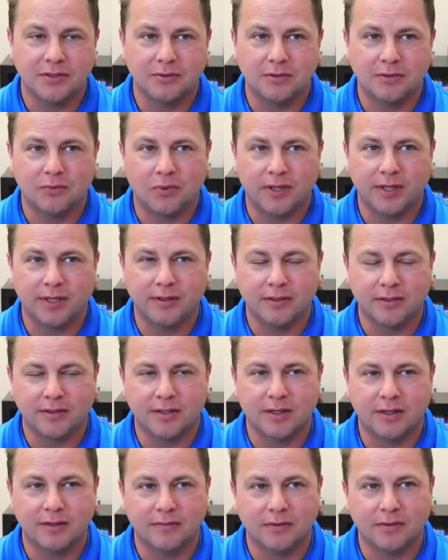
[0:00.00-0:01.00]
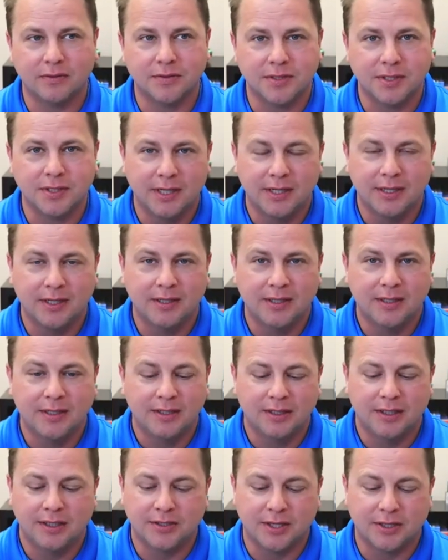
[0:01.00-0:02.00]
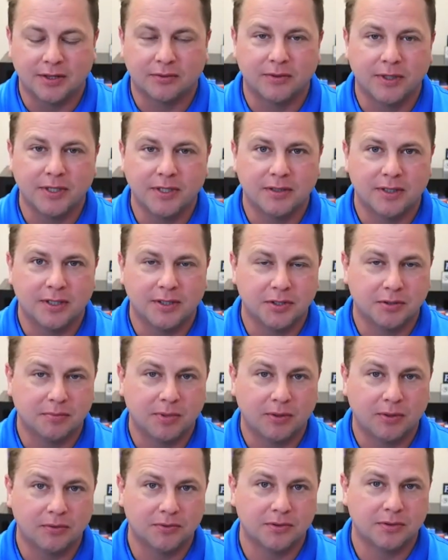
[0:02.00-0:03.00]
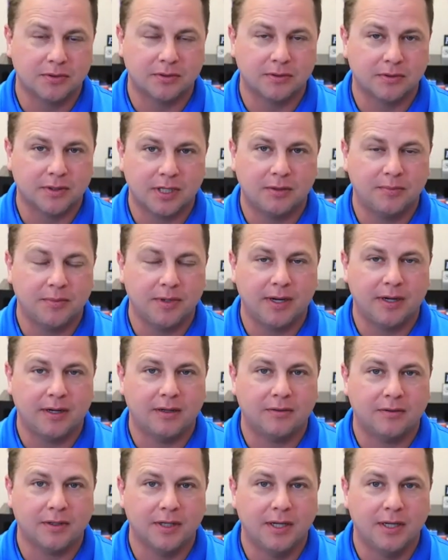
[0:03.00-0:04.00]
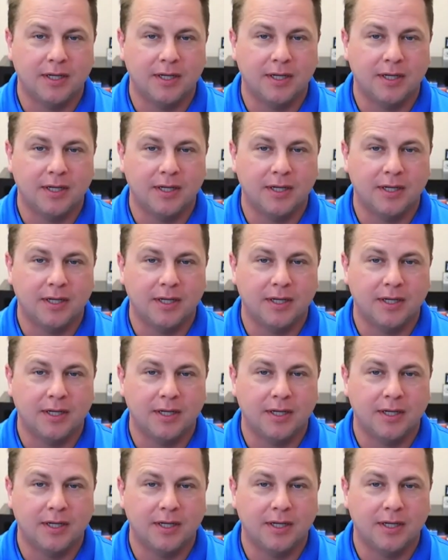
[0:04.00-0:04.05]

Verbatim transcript: it, what he discovers is that the reason that your bolts are coming out